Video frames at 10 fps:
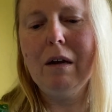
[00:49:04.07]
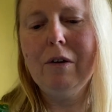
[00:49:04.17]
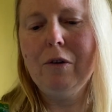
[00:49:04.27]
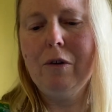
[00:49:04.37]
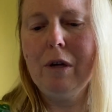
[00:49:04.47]
I
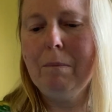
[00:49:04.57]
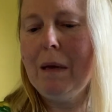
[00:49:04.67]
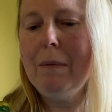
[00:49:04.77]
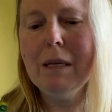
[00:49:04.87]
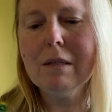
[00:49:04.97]
don't know.
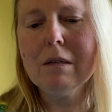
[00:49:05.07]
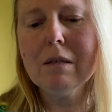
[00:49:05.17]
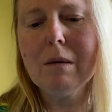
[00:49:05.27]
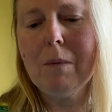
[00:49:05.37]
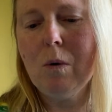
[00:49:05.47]
Maybe it's
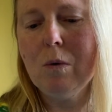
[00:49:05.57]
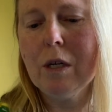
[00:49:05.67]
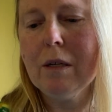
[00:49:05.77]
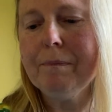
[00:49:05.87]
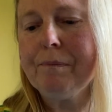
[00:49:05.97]
because I'm older.